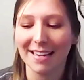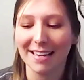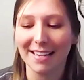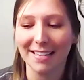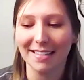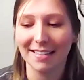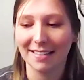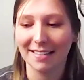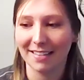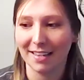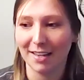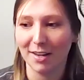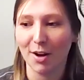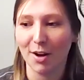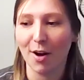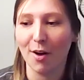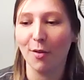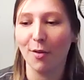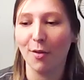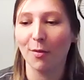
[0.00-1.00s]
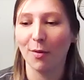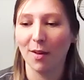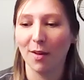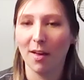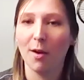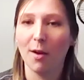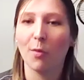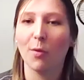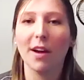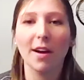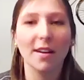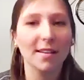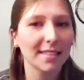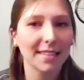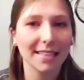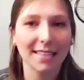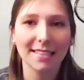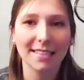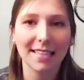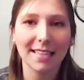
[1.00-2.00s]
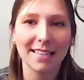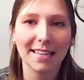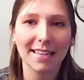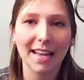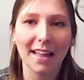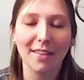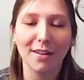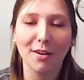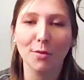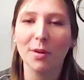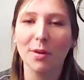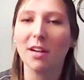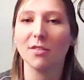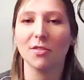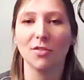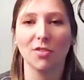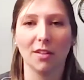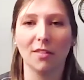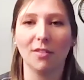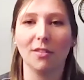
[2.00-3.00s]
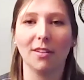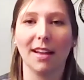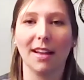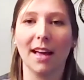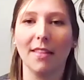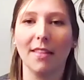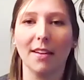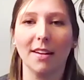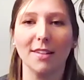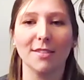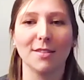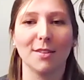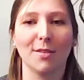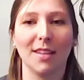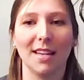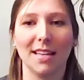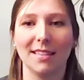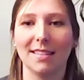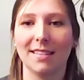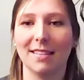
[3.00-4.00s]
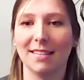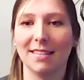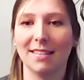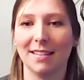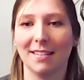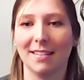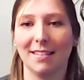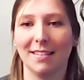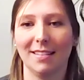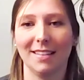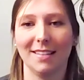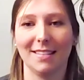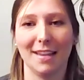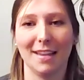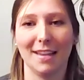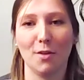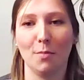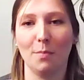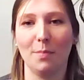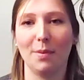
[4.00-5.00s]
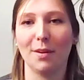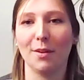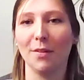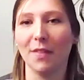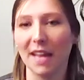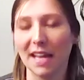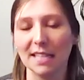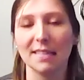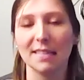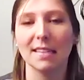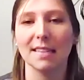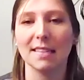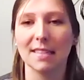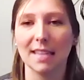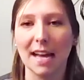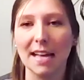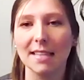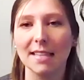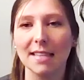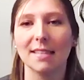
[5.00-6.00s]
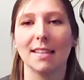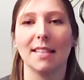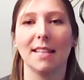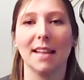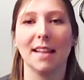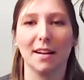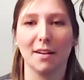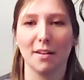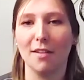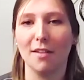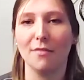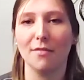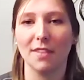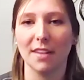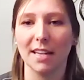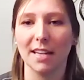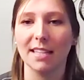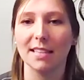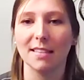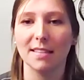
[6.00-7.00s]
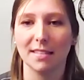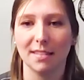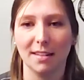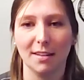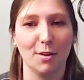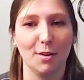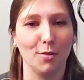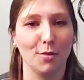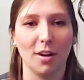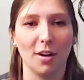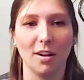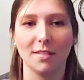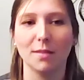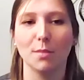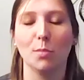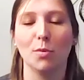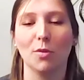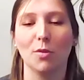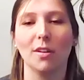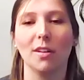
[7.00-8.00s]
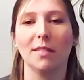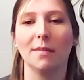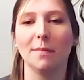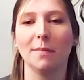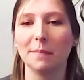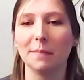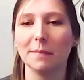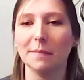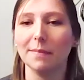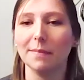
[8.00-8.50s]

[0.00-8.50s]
is you know we all succeed together we all struggle together so let's let's help build that success and that confidence you know across the board